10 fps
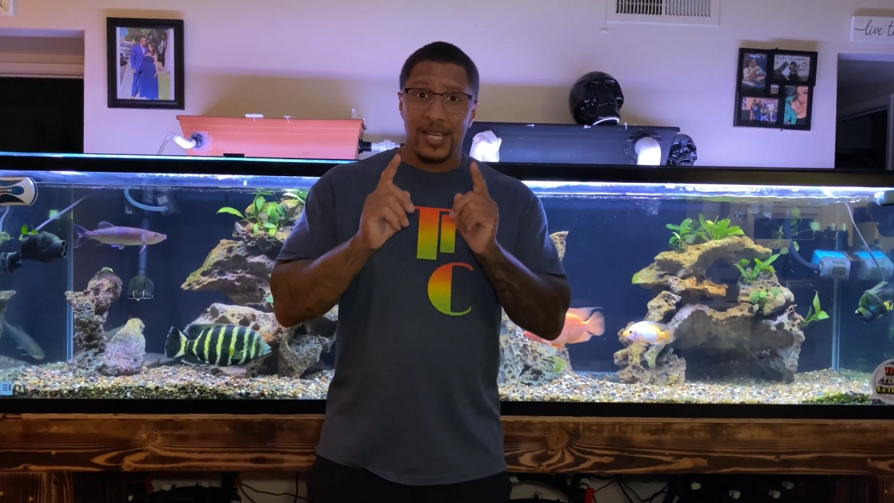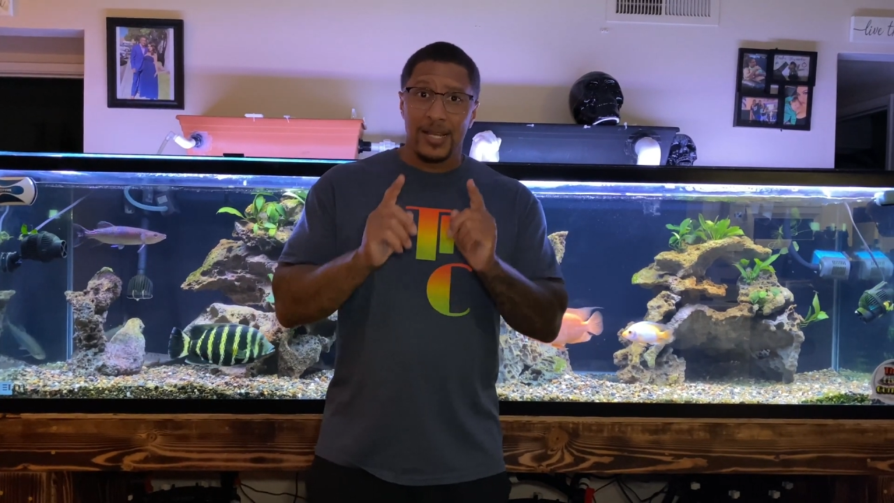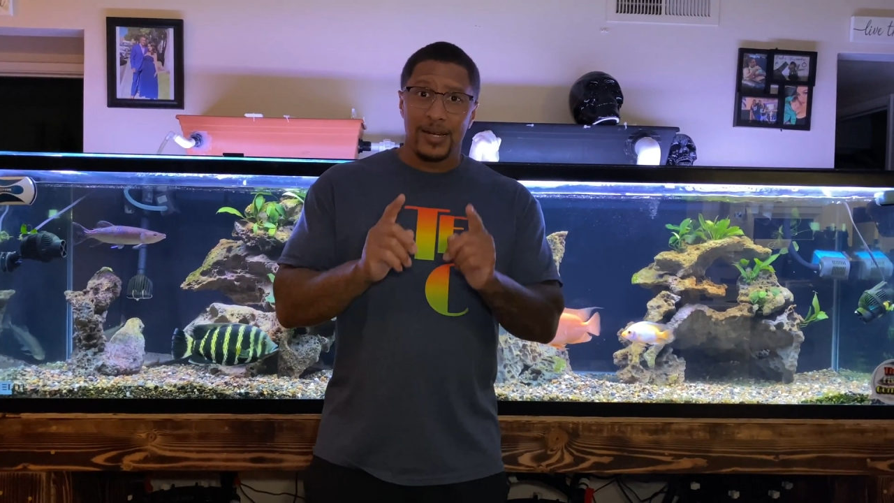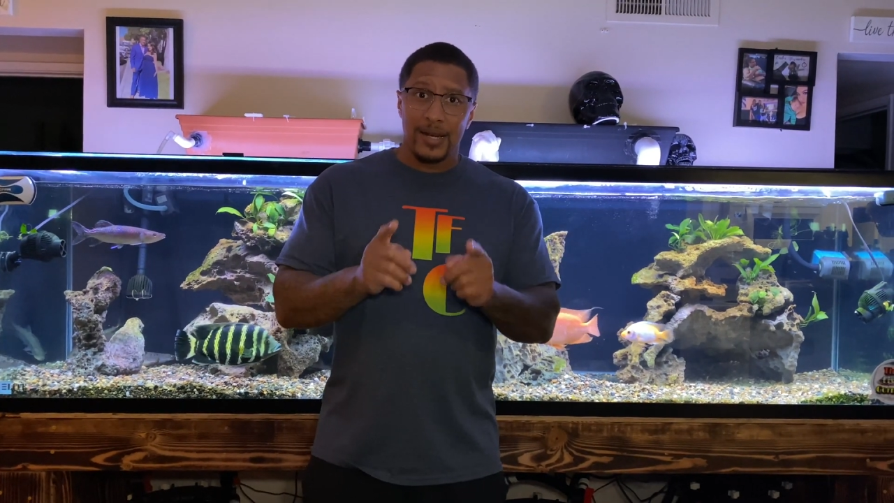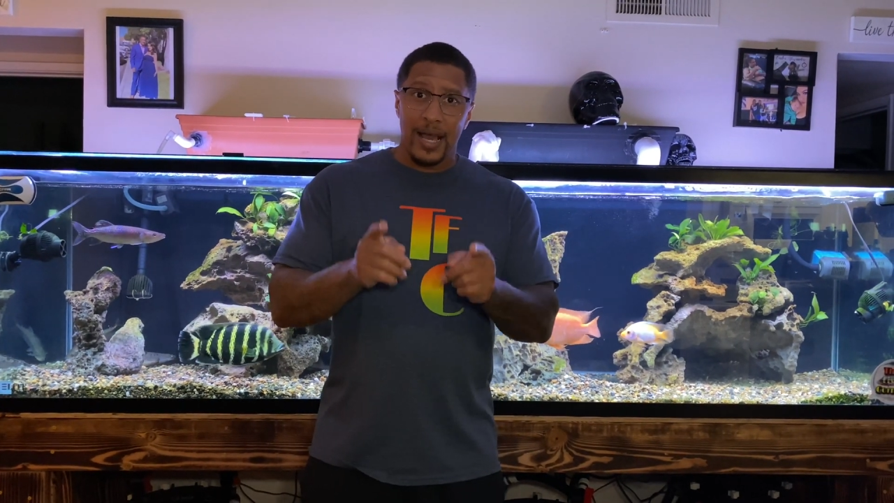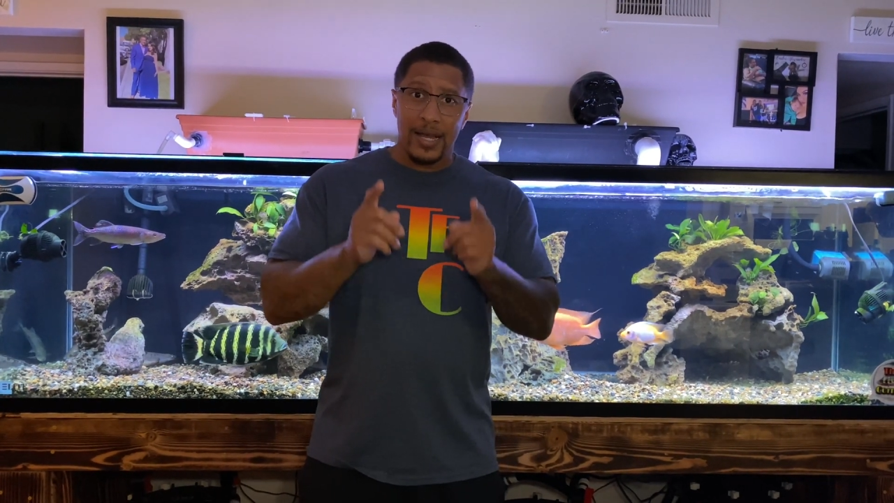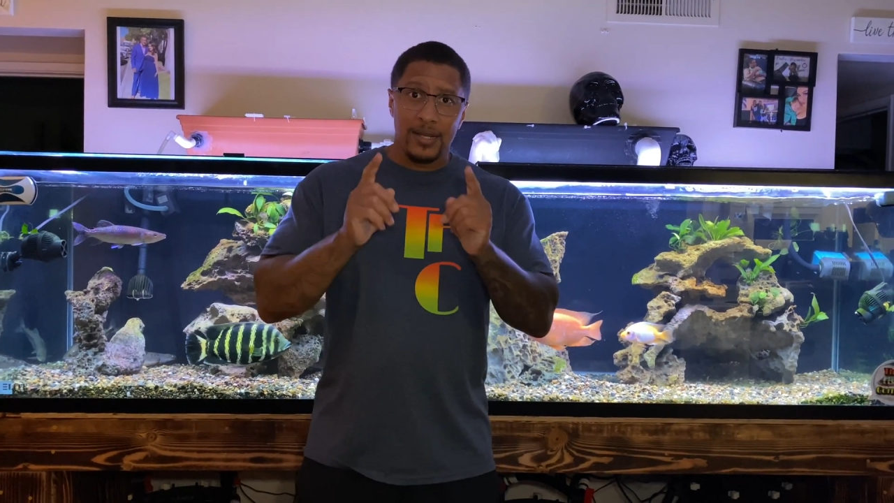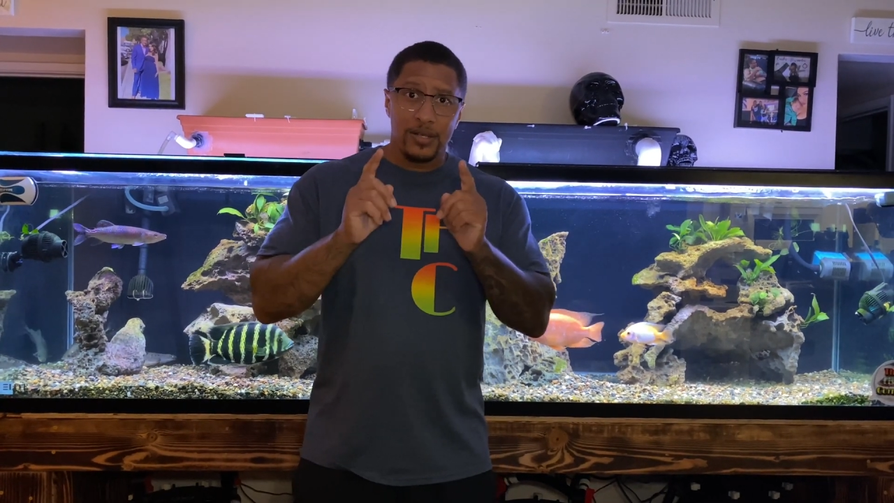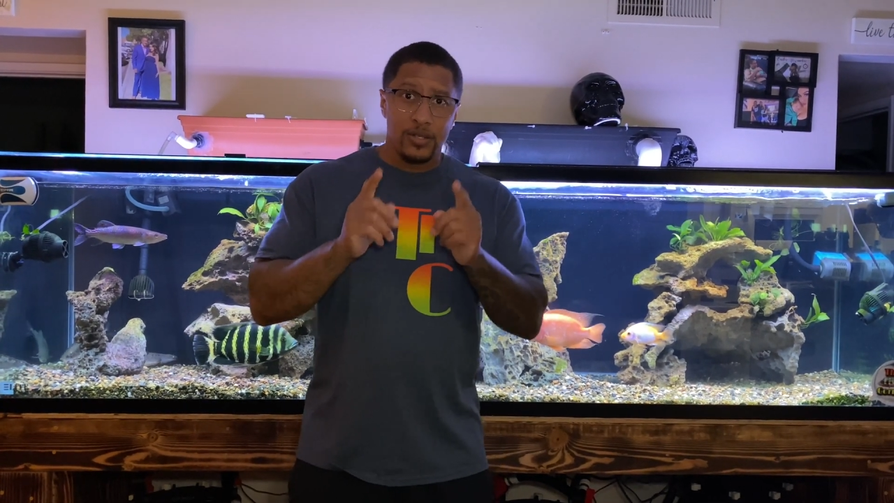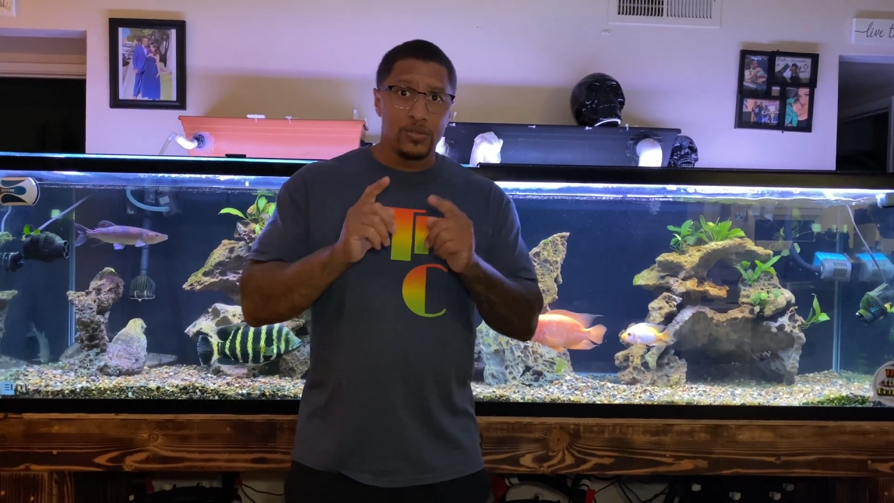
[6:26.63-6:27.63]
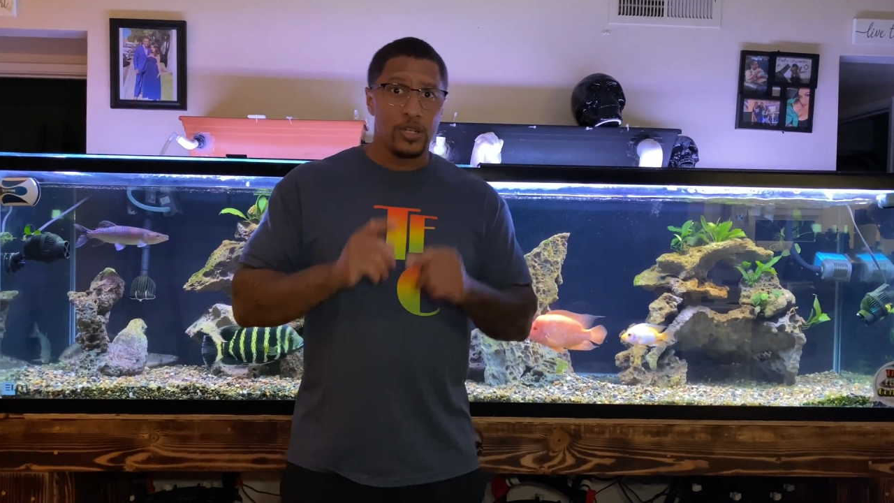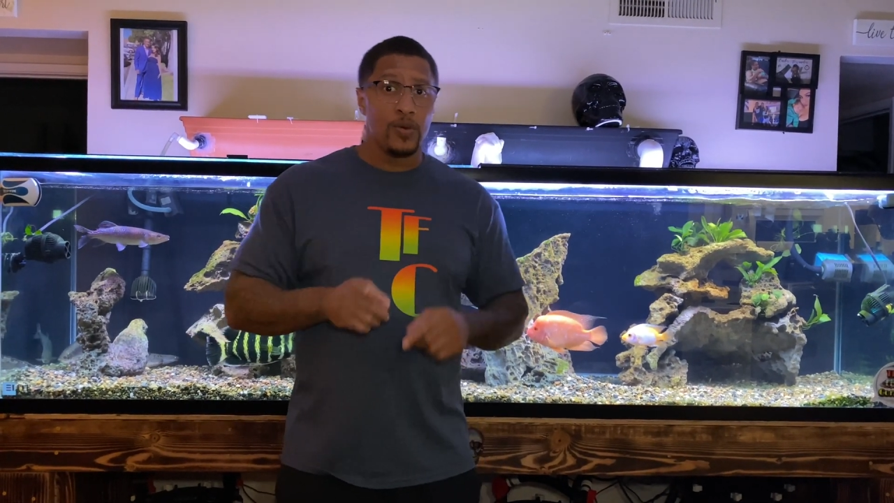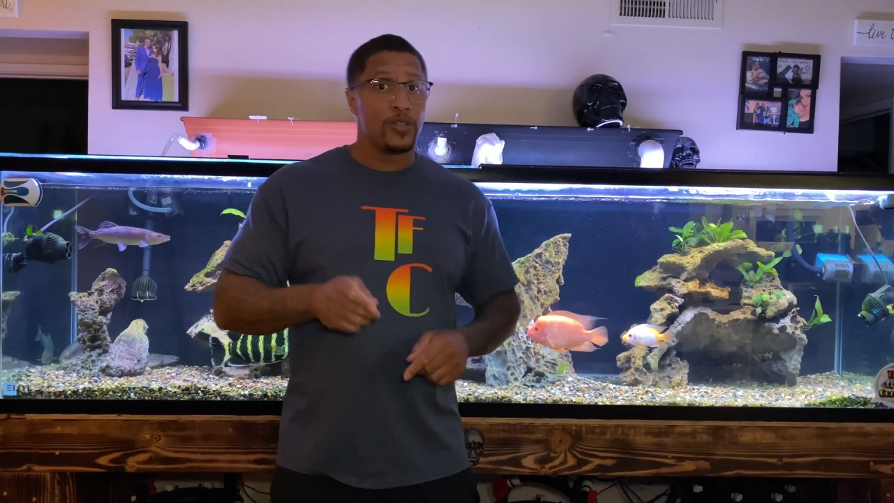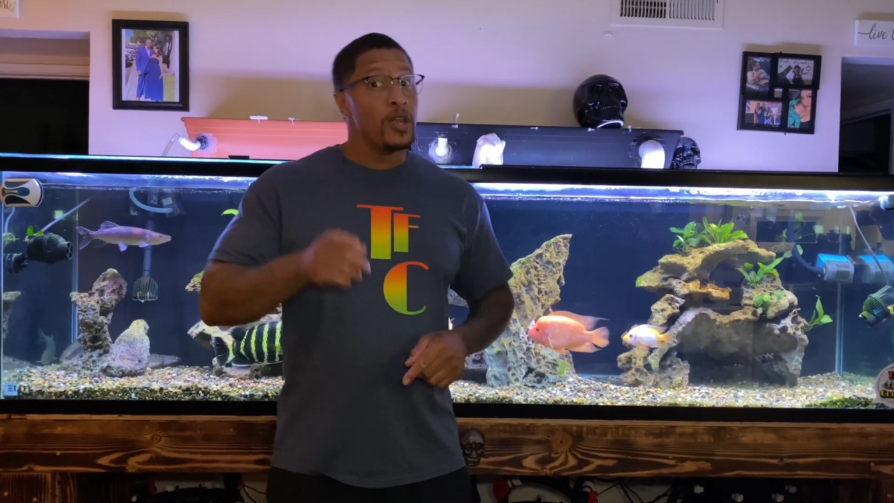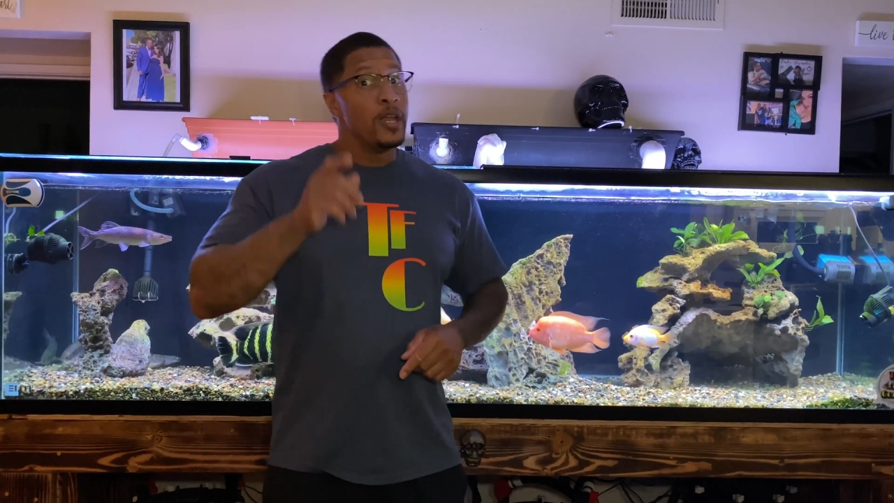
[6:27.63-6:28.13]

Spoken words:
cannot do so with.